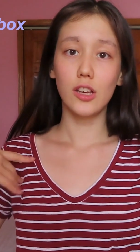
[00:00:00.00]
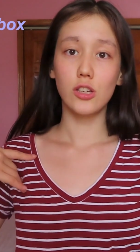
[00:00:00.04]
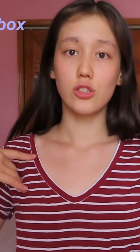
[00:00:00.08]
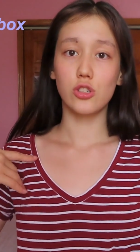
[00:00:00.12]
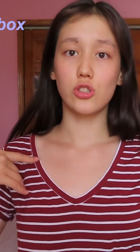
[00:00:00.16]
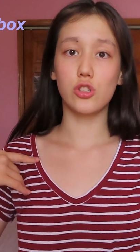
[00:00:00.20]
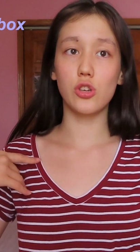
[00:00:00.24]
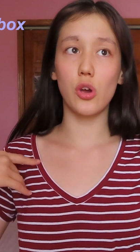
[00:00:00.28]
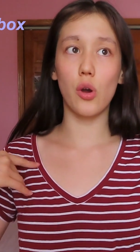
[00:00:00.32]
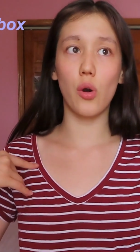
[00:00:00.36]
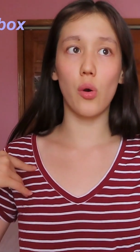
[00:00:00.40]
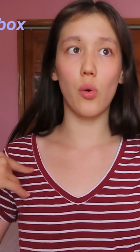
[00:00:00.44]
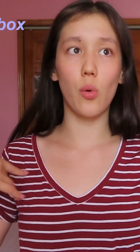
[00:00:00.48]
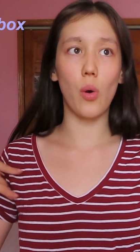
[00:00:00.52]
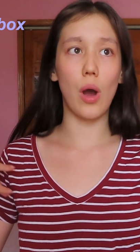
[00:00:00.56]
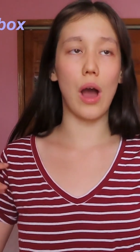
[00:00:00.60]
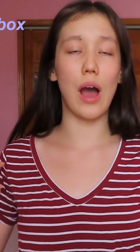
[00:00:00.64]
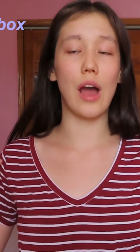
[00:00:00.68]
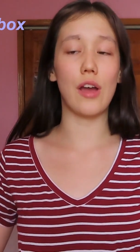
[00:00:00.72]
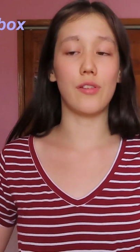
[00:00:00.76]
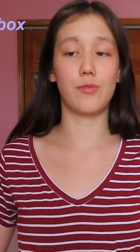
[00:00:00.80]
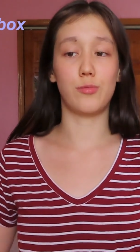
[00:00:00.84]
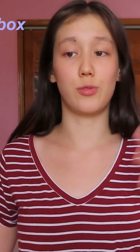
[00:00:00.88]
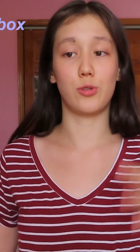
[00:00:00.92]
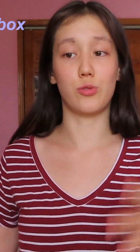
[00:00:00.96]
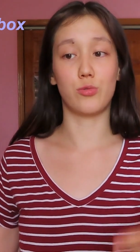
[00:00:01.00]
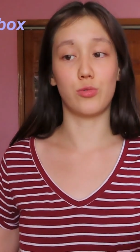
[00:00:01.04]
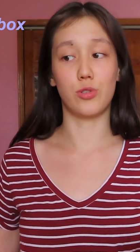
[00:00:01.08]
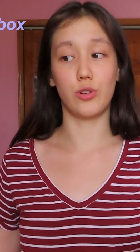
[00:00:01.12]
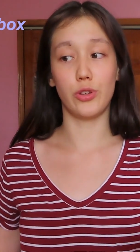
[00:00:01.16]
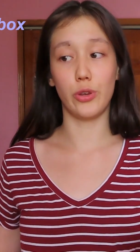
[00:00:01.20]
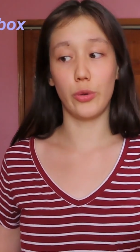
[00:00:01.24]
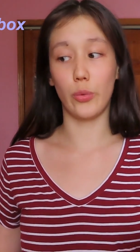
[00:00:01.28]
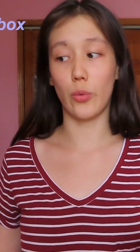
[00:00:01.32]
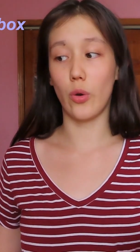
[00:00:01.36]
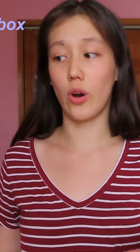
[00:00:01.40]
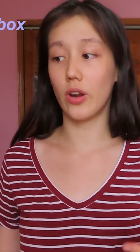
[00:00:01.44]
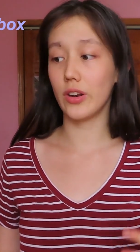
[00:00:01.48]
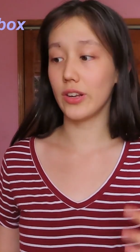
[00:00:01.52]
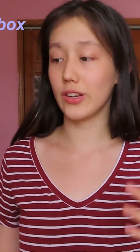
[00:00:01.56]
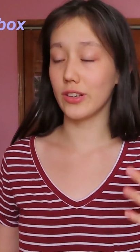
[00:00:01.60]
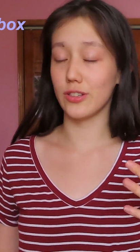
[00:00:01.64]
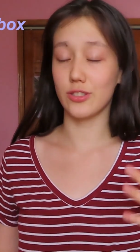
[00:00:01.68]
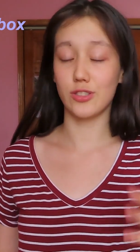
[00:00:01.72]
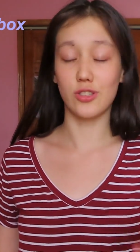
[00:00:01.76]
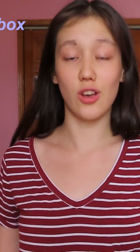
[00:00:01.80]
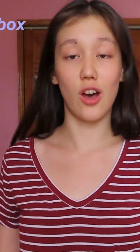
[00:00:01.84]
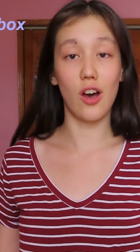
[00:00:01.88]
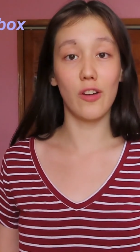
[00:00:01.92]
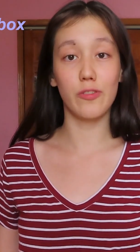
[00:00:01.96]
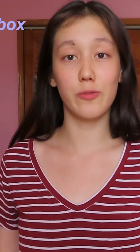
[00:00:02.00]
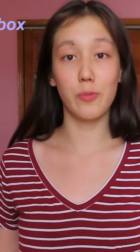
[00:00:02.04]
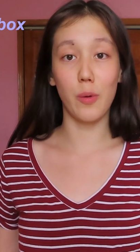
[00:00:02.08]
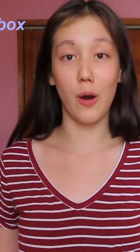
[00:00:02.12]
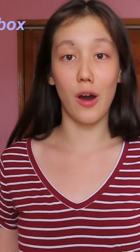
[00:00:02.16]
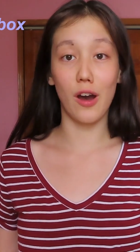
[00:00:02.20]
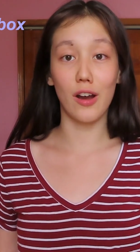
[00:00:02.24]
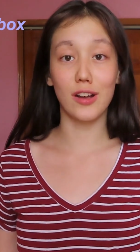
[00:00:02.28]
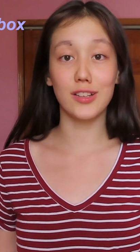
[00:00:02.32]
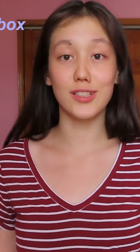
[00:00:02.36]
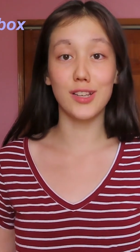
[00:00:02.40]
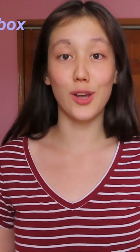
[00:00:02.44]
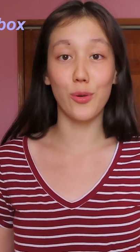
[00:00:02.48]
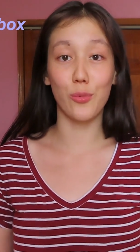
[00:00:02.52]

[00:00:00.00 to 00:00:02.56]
So I've been really wanting a softbox,